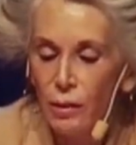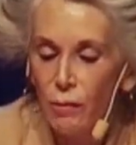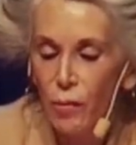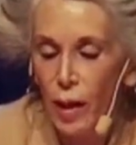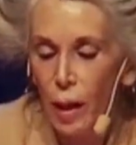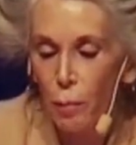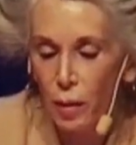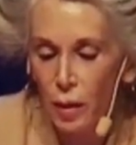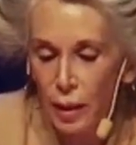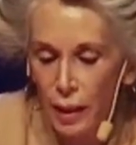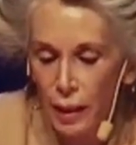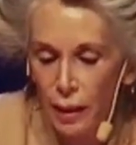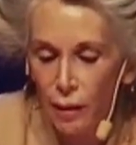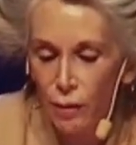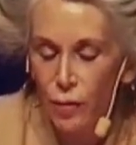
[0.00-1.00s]
They
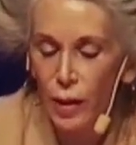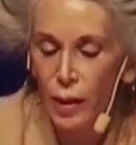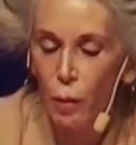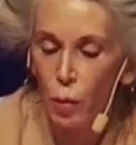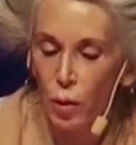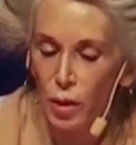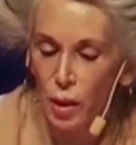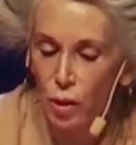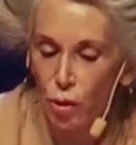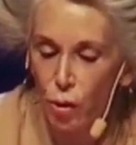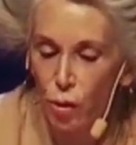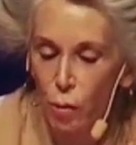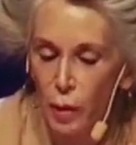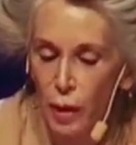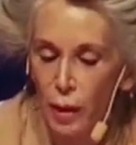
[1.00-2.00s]
believe it will
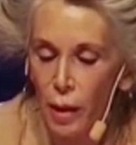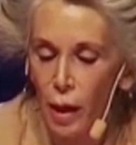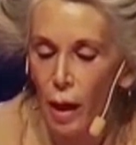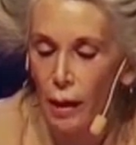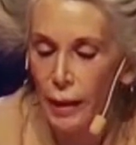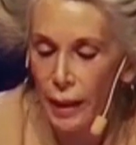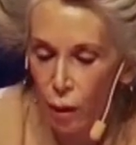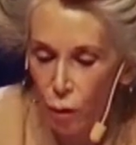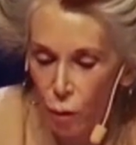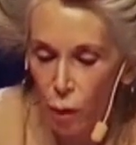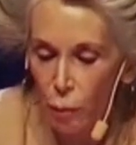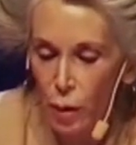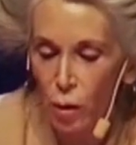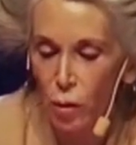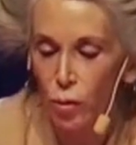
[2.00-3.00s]
determine in a
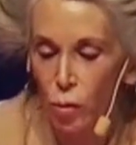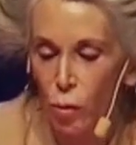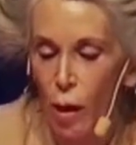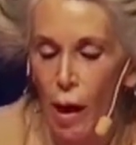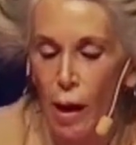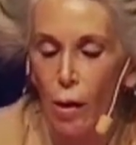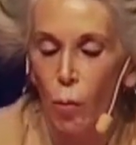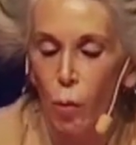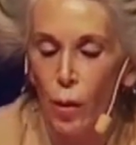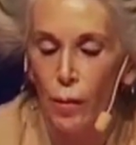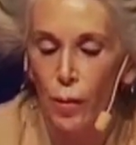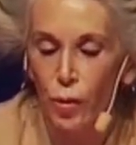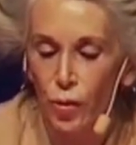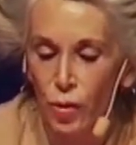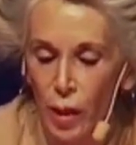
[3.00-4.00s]
criminal trial
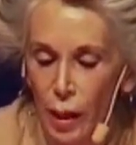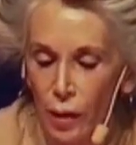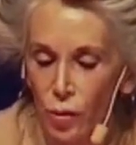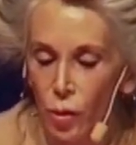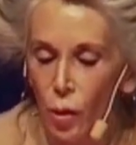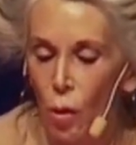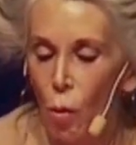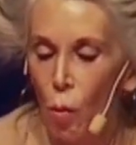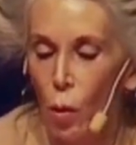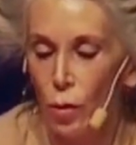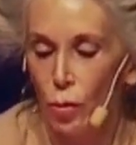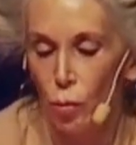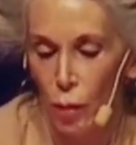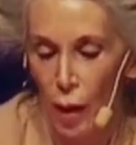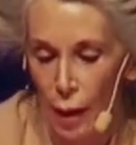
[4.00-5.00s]
whether sex
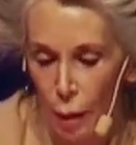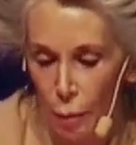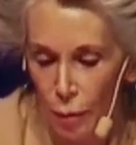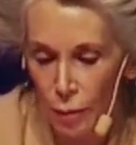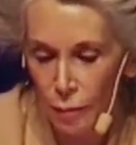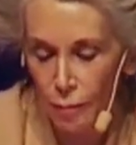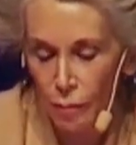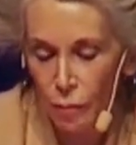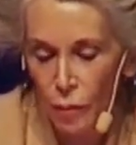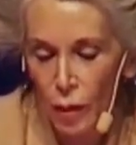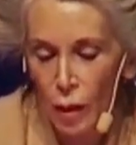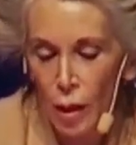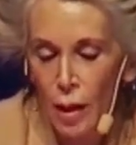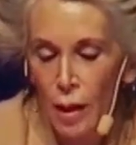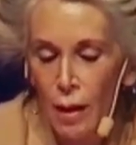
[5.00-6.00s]
was rape.
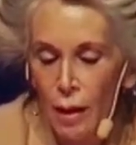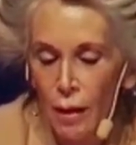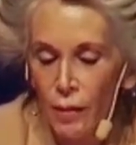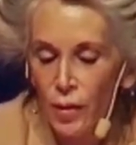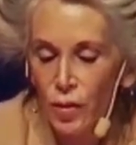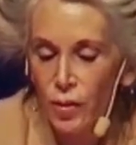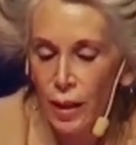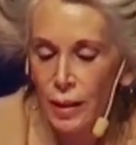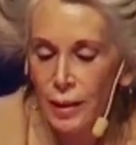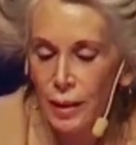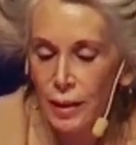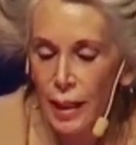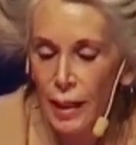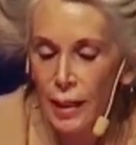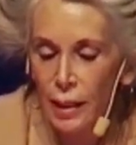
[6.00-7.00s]
This doesn't
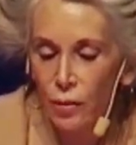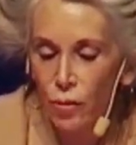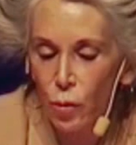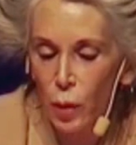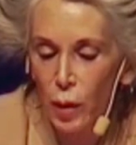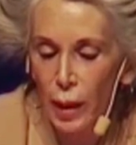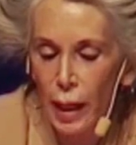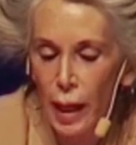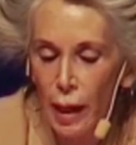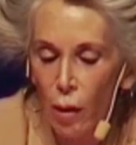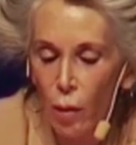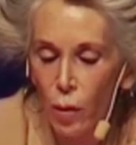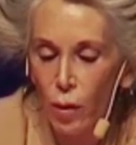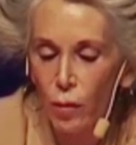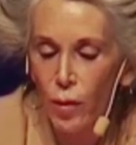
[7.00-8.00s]
take into
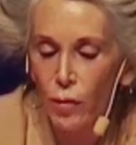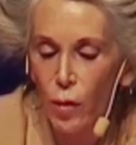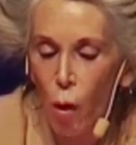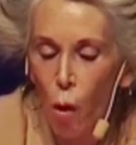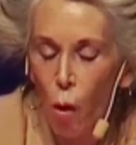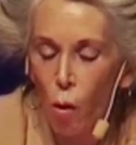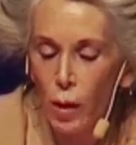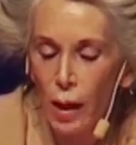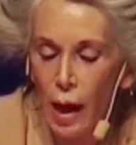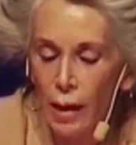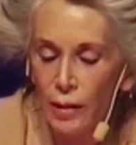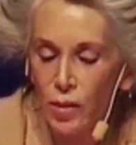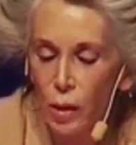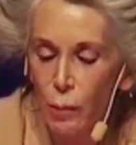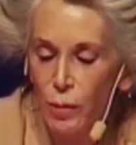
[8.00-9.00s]
account that the whole
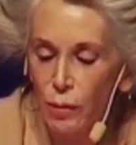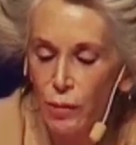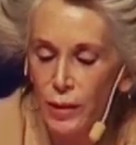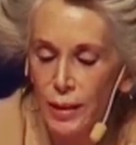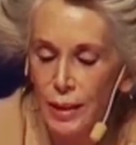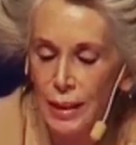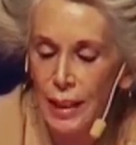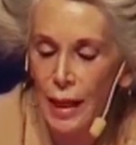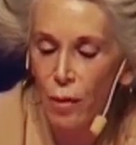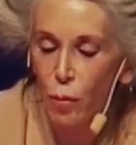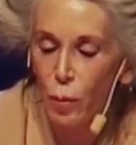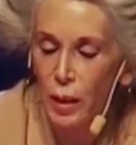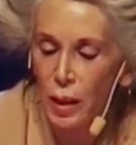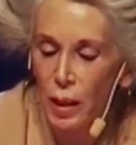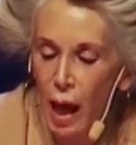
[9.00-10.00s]
concept of consent
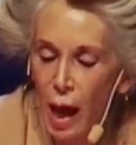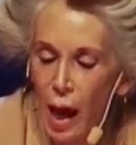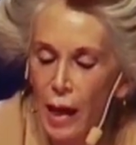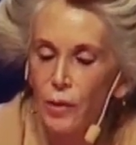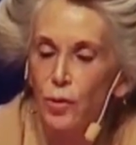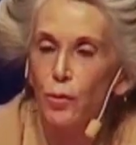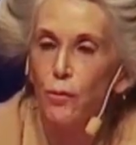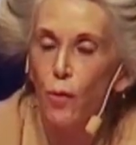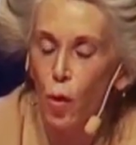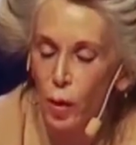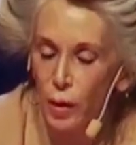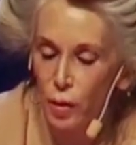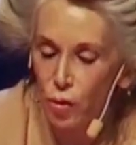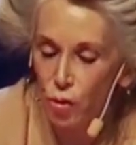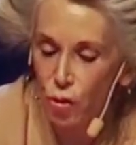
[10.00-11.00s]
relies for
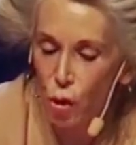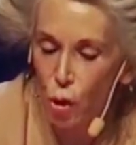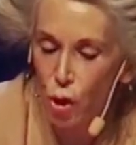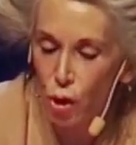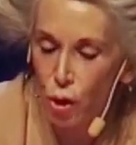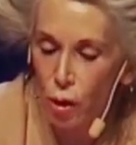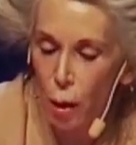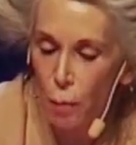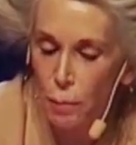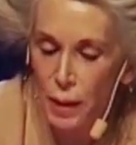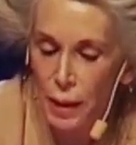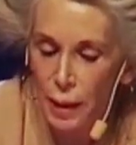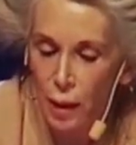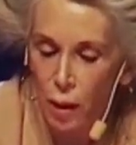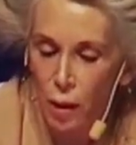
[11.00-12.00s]
its social
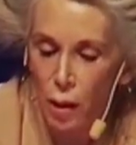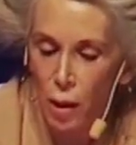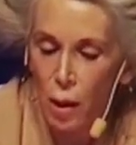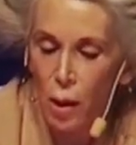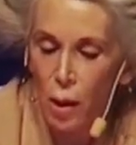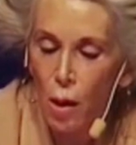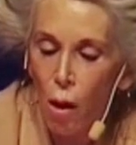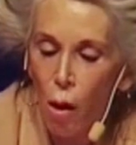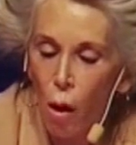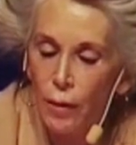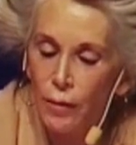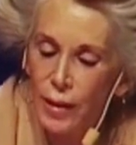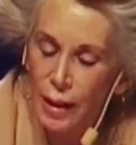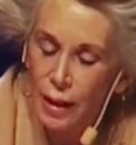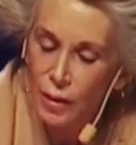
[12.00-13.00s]
appeal
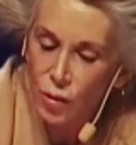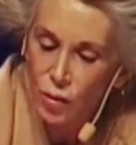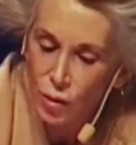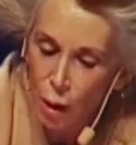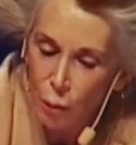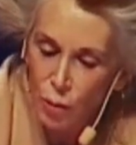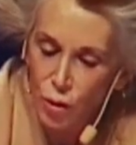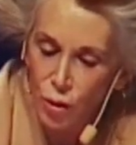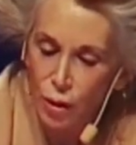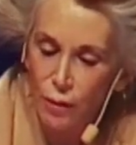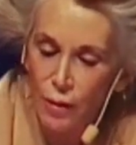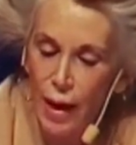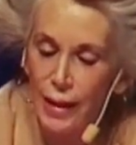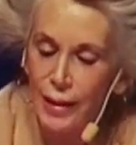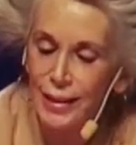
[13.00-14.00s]
on the assumption
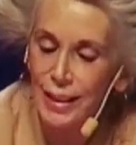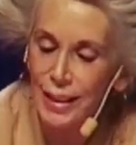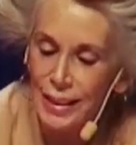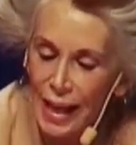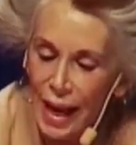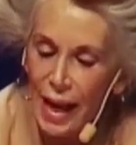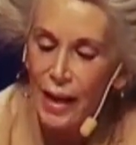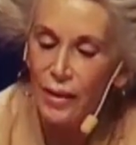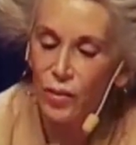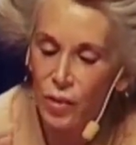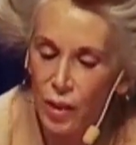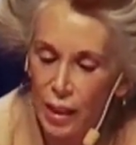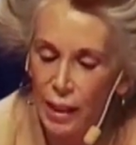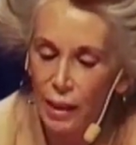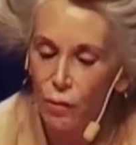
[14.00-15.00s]
that it stands
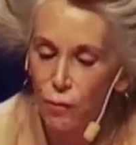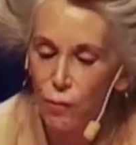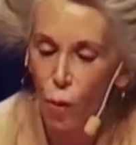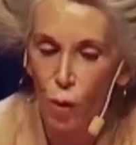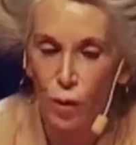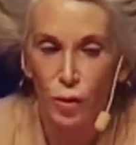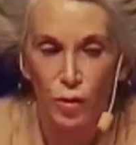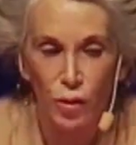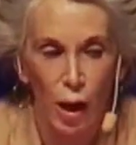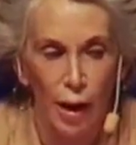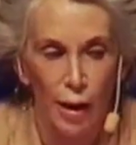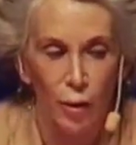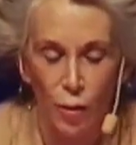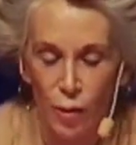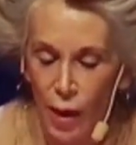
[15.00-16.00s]
in for
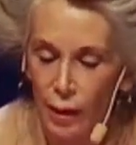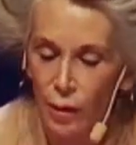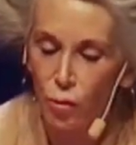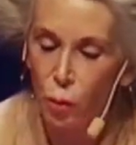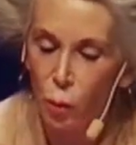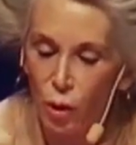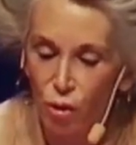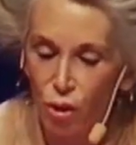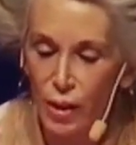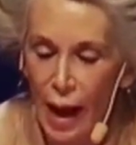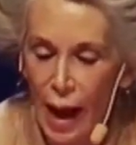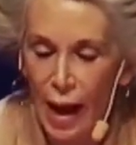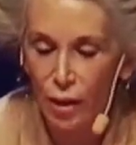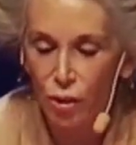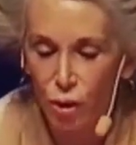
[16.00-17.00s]
desire, that is what she
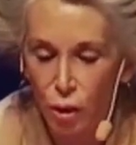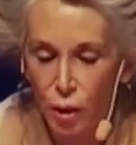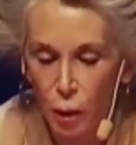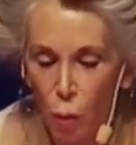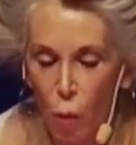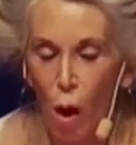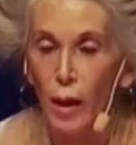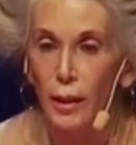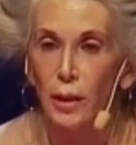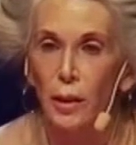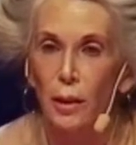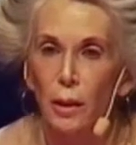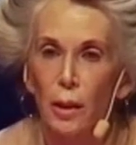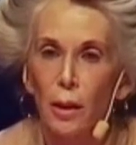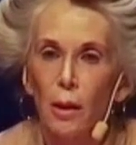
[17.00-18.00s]
actually wanted.
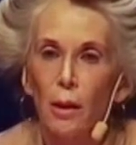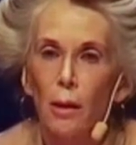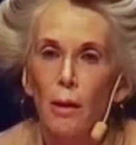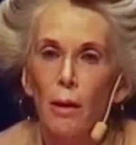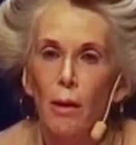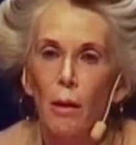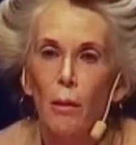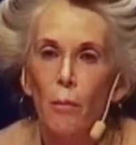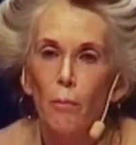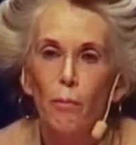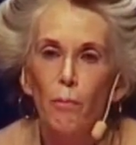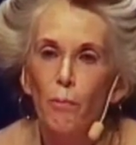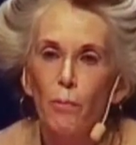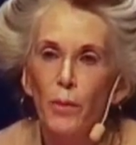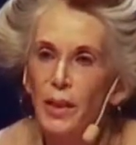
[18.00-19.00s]

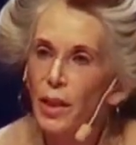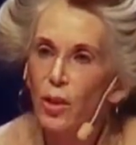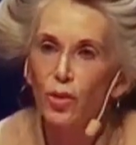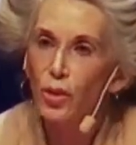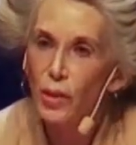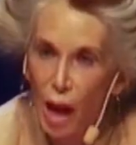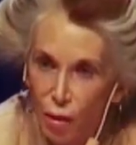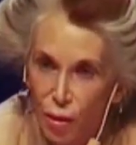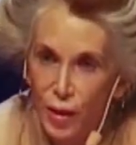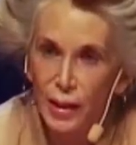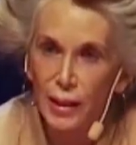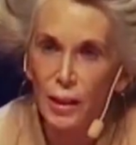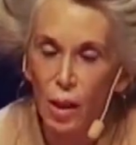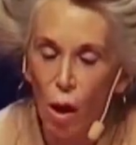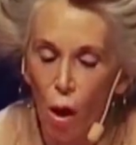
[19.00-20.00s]
But there's nothing
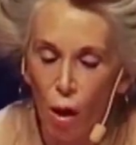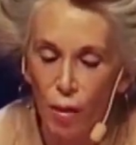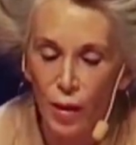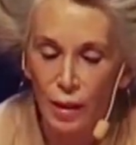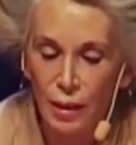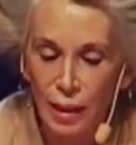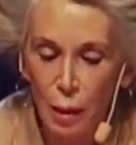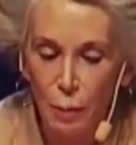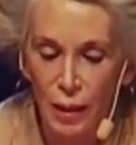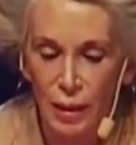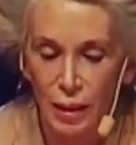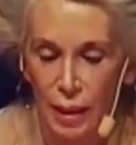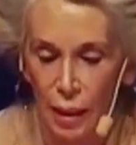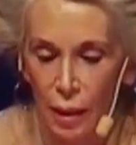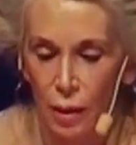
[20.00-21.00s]
in law that
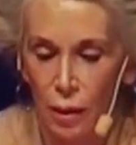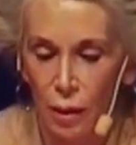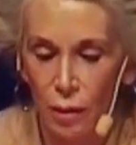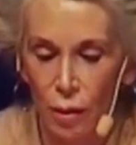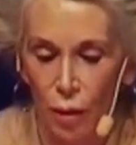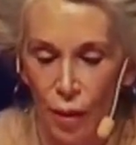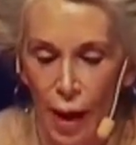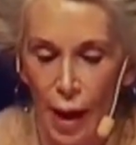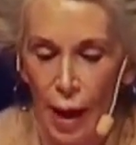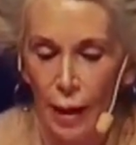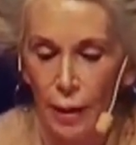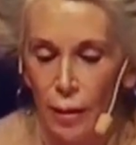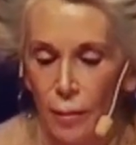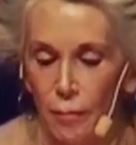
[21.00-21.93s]
limits it to that.